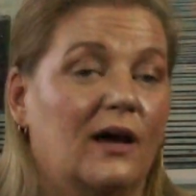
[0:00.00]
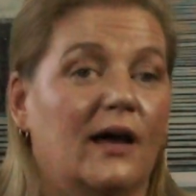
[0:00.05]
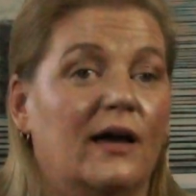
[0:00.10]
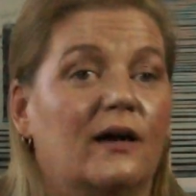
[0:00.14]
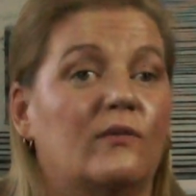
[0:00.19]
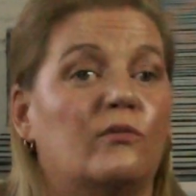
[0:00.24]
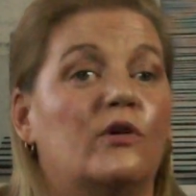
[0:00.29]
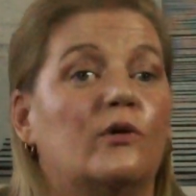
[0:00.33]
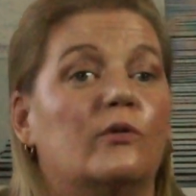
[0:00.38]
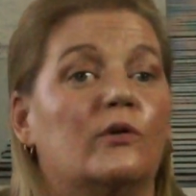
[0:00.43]

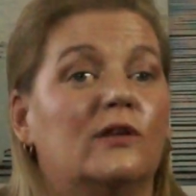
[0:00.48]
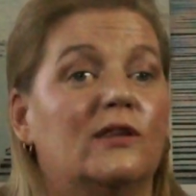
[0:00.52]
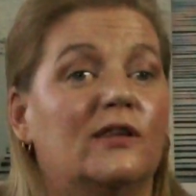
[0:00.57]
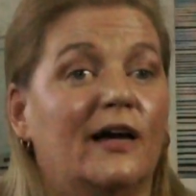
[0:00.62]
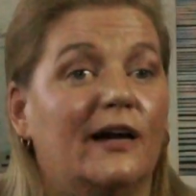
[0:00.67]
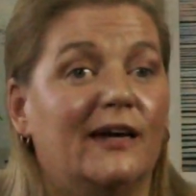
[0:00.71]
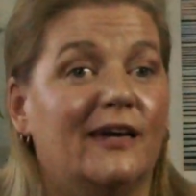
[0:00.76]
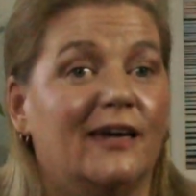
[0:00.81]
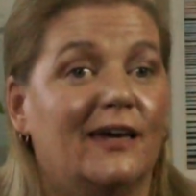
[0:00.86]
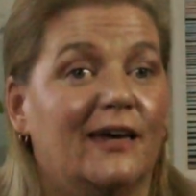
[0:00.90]
And we were
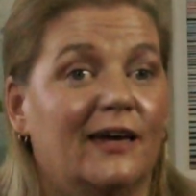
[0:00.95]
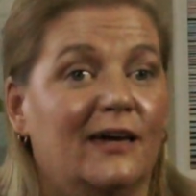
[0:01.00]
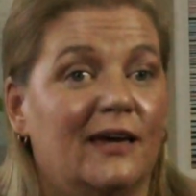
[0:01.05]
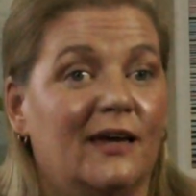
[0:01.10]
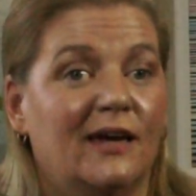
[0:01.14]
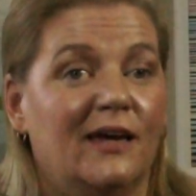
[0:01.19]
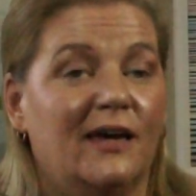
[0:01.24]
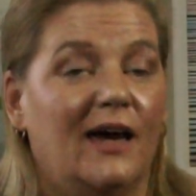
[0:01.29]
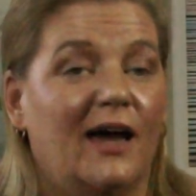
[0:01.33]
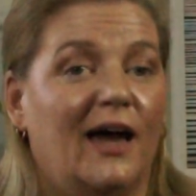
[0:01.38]
lucky,
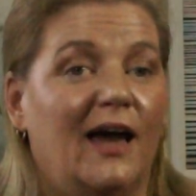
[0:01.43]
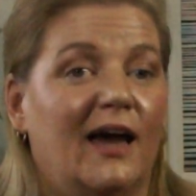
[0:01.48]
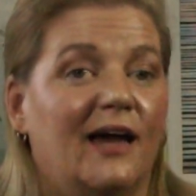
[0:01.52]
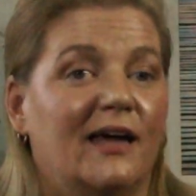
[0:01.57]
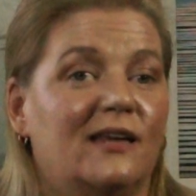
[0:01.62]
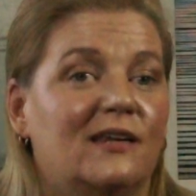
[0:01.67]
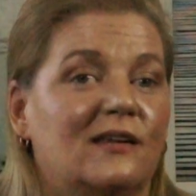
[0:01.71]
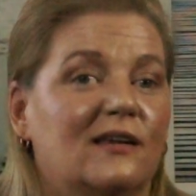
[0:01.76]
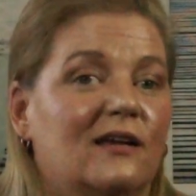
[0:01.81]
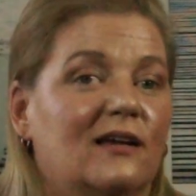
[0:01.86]

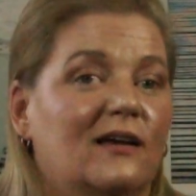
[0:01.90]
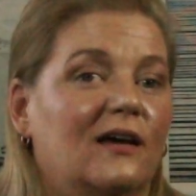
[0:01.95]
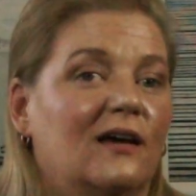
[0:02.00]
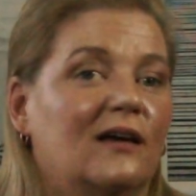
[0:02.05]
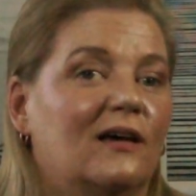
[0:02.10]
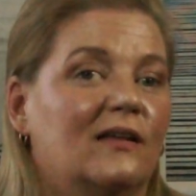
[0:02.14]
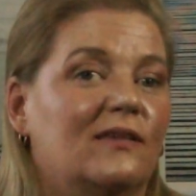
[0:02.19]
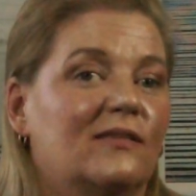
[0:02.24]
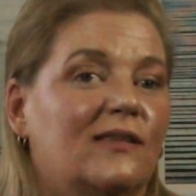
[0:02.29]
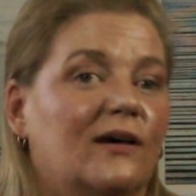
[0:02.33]
and
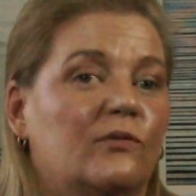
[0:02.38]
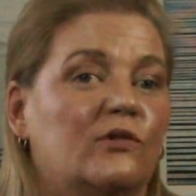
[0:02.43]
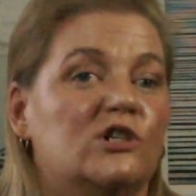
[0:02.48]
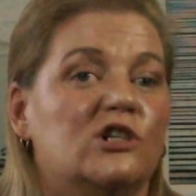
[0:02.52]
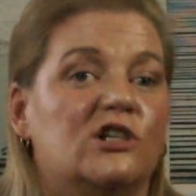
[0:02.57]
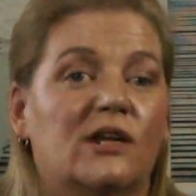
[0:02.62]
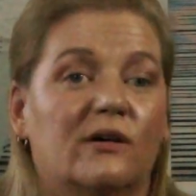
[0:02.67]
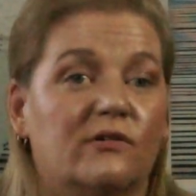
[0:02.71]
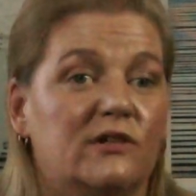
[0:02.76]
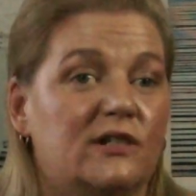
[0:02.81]
that we
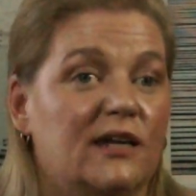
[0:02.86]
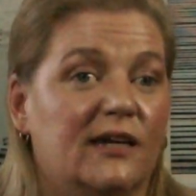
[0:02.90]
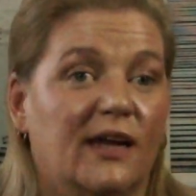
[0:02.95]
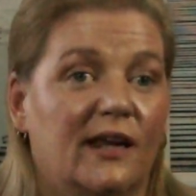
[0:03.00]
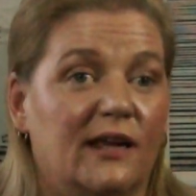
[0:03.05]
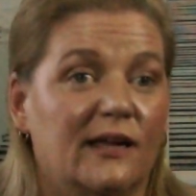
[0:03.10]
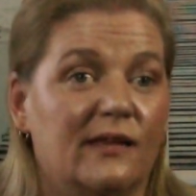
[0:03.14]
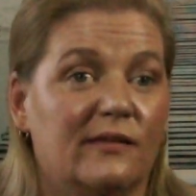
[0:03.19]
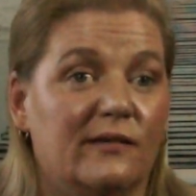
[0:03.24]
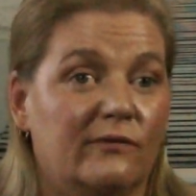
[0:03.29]
should never take
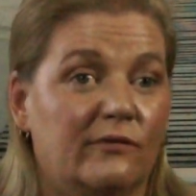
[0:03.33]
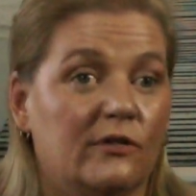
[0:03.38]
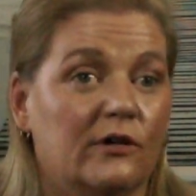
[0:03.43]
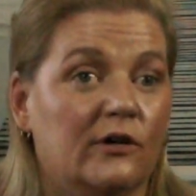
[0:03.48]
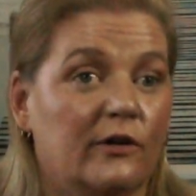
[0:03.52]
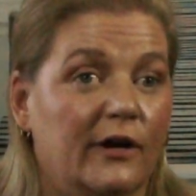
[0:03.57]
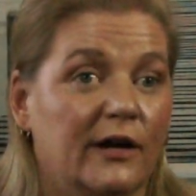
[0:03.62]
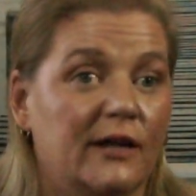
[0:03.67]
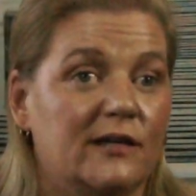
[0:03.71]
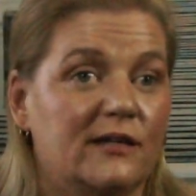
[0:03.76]
anything for
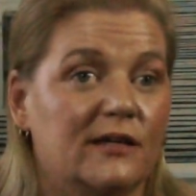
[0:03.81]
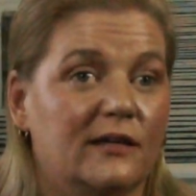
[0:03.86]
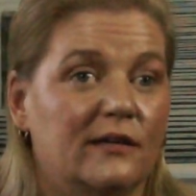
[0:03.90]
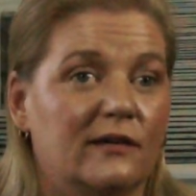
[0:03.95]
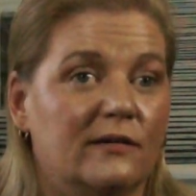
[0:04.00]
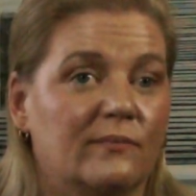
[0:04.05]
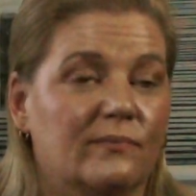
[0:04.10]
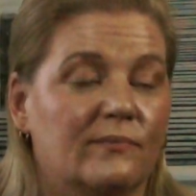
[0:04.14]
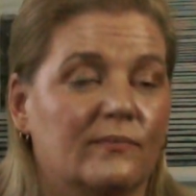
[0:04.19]
granted.